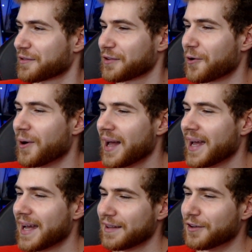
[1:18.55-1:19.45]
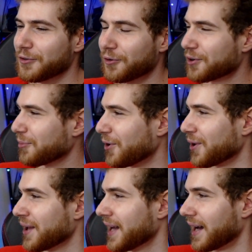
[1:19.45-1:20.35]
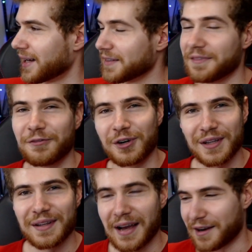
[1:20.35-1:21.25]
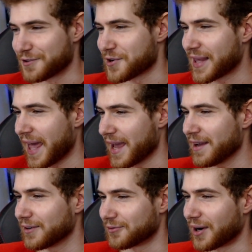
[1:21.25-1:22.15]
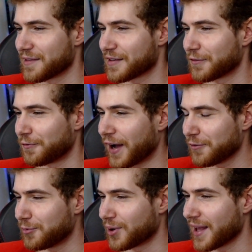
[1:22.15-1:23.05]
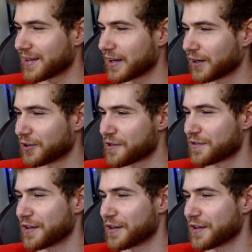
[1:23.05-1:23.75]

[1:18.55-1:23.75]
So the normal 13900K runs at 5.8 GHz,